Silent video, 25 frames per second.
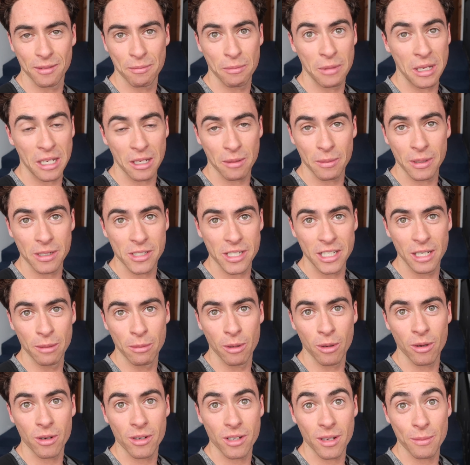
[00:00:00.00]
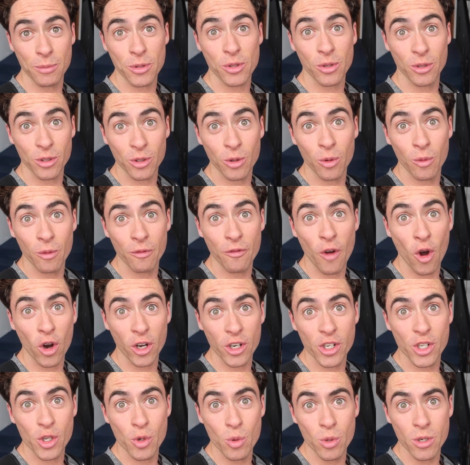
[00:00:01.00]
I'm making a big deal about it. I'm just gonna go and
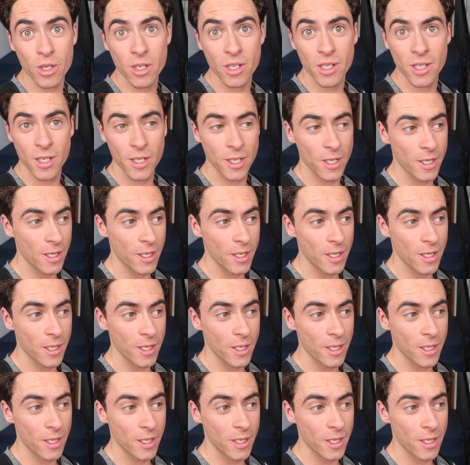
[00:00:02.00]
fucking do it.